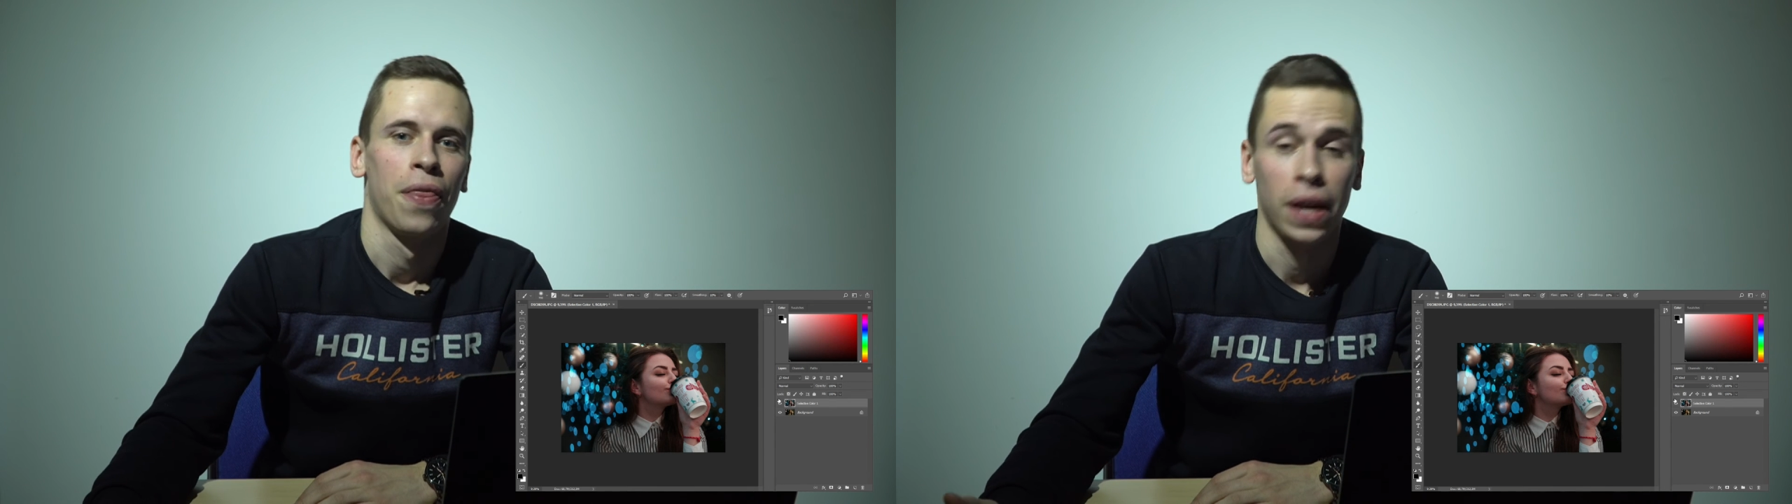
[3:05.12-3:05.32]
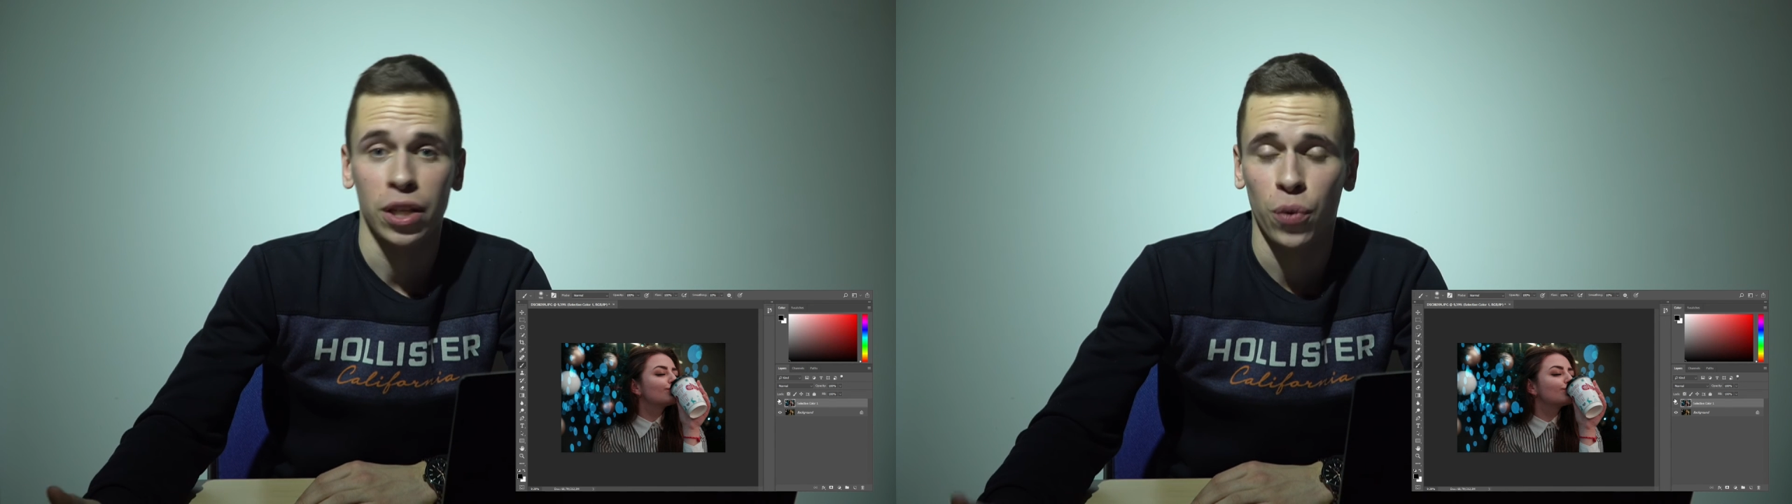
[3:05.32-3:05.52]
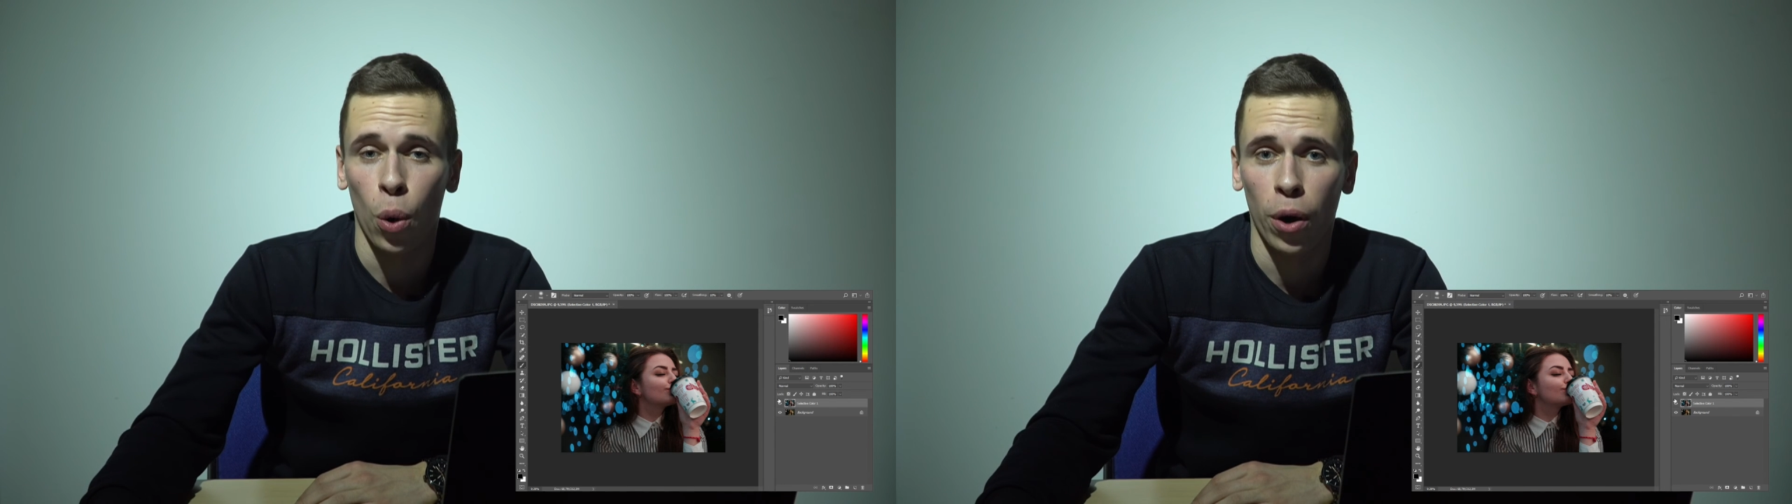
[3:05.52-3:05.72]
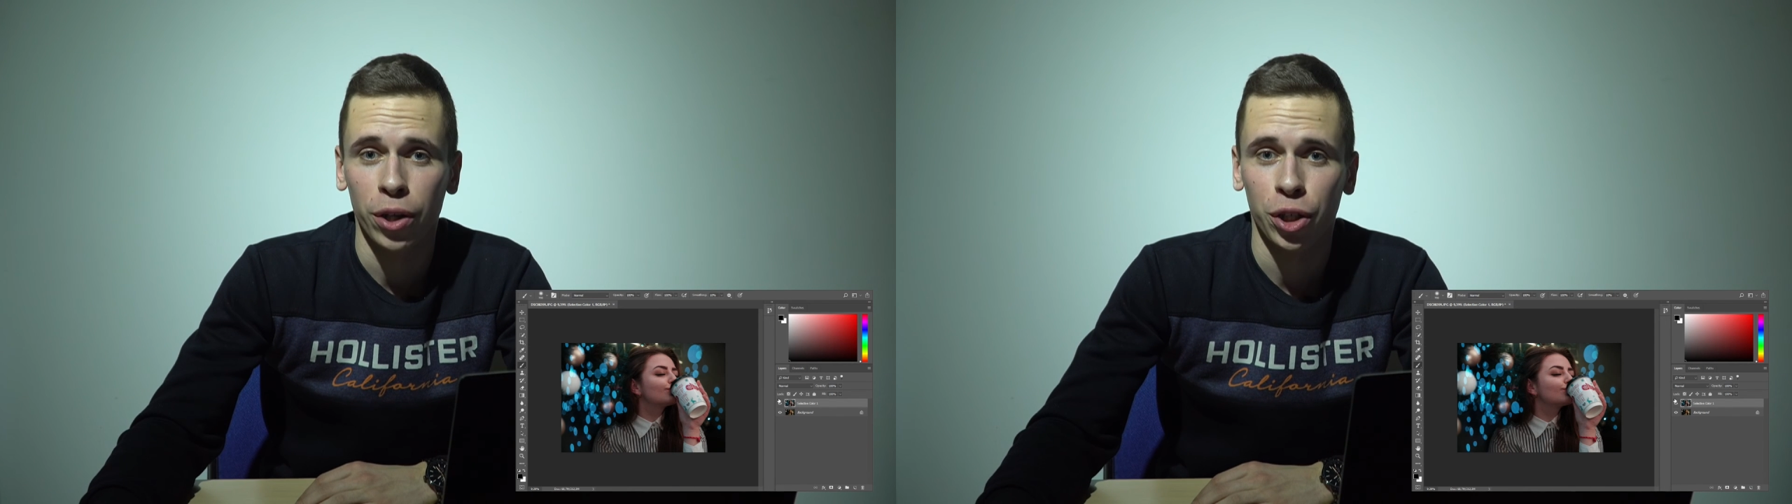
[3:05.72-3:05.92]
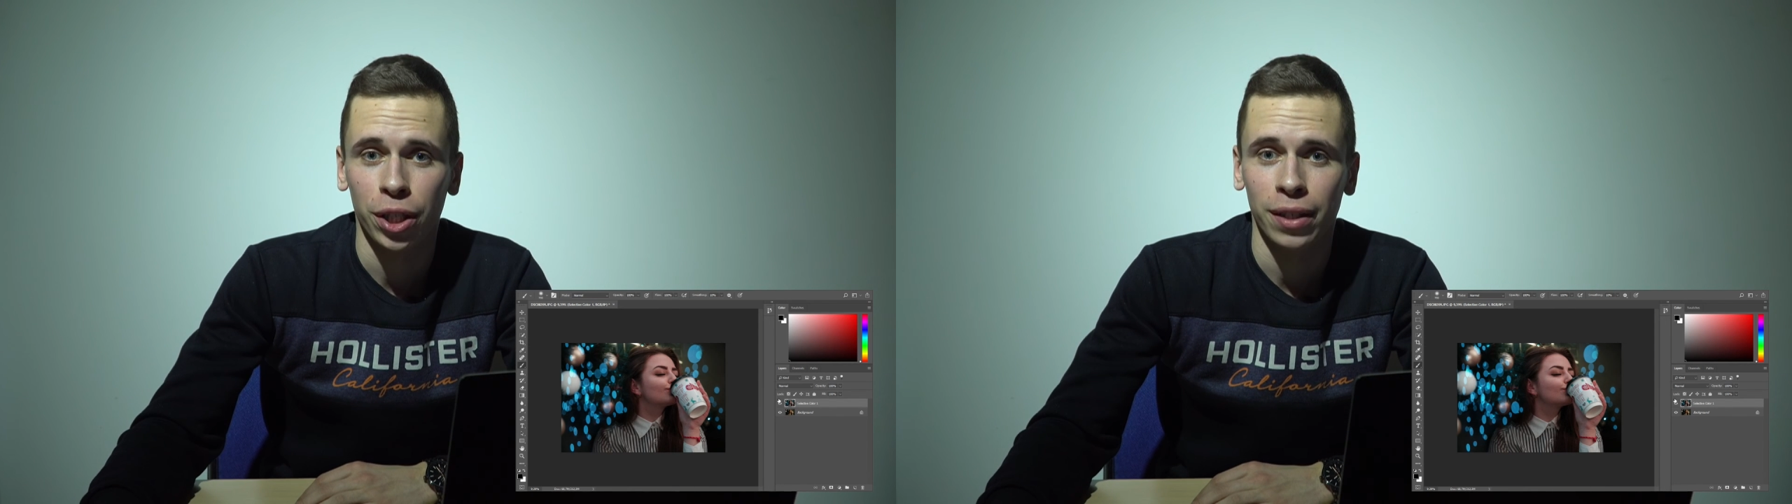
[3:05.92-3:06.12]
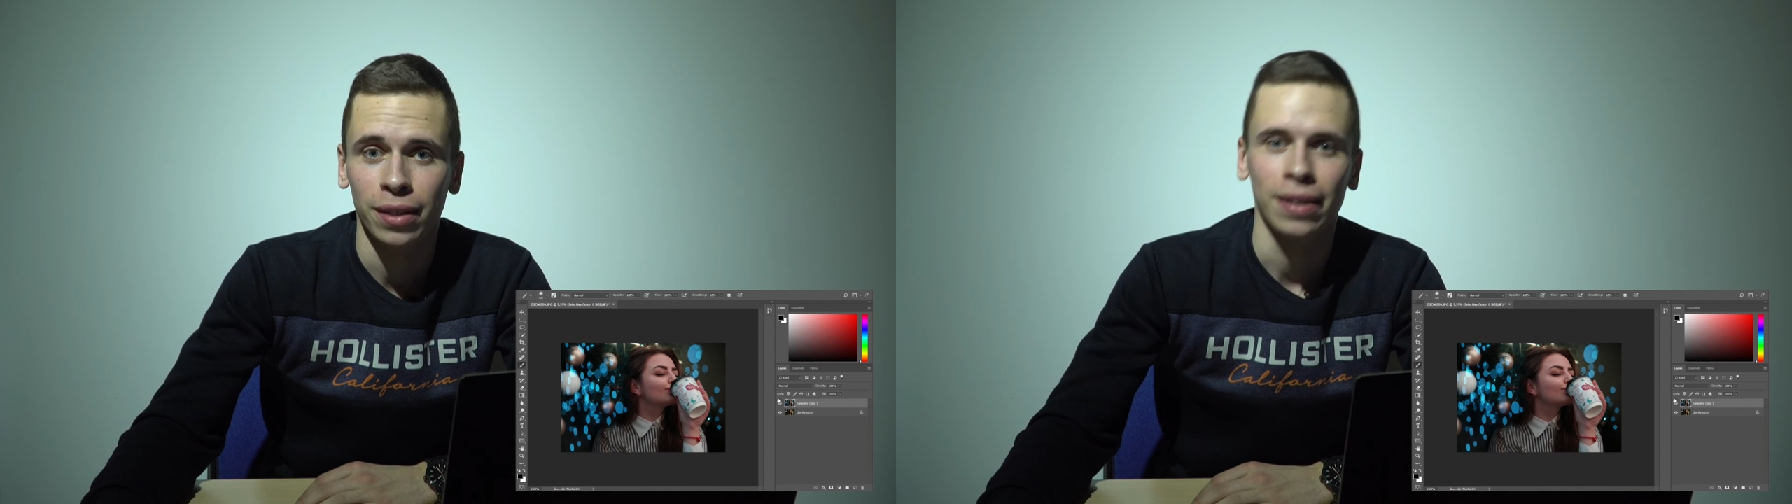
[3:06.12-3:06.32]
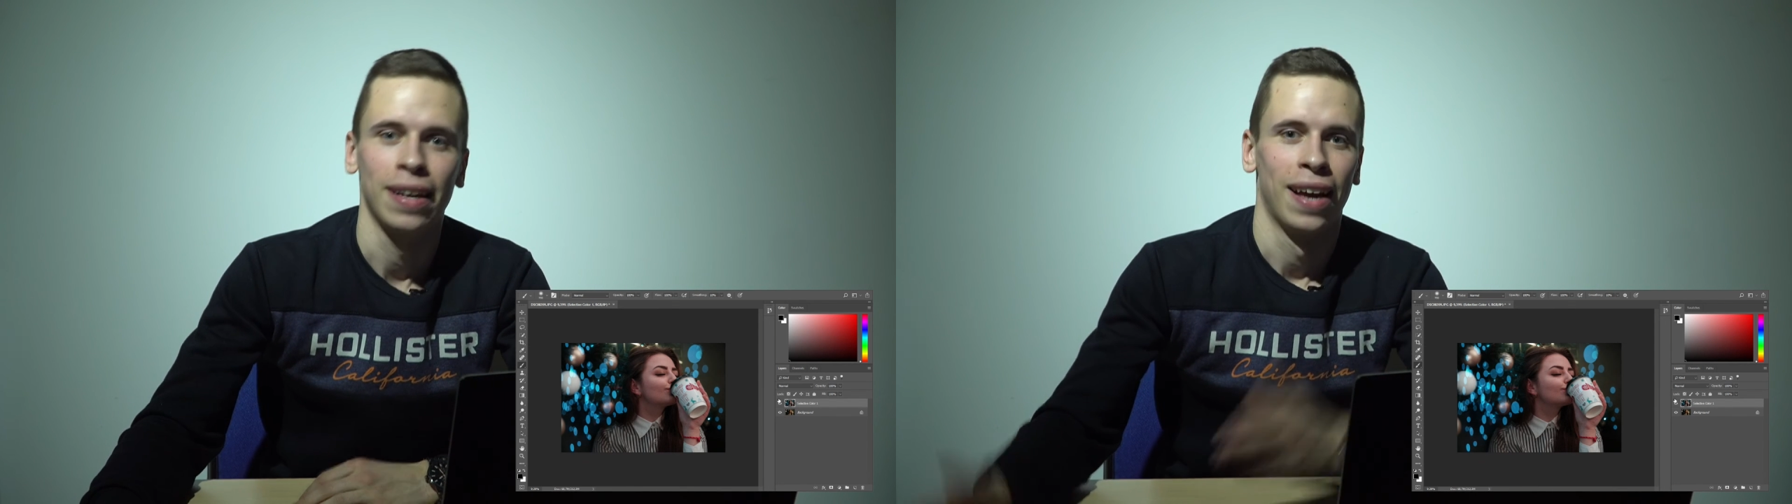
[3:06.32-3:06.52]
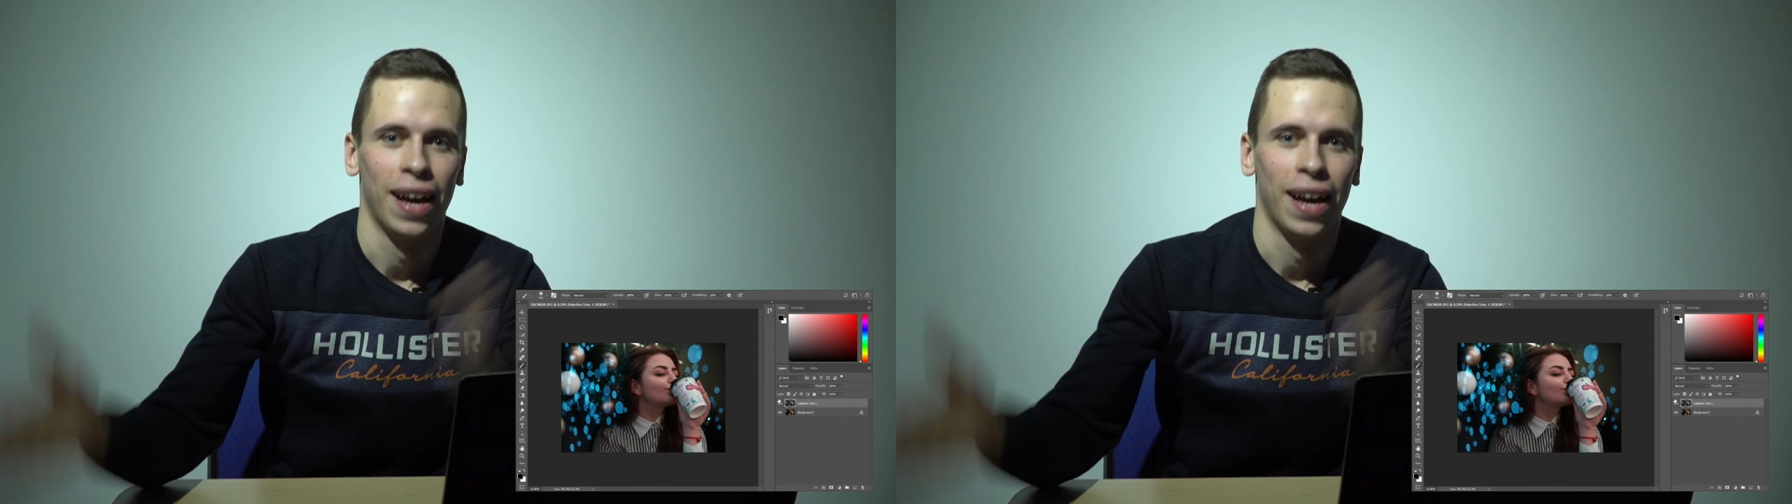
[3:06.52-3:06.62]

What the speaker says: Thanks for watching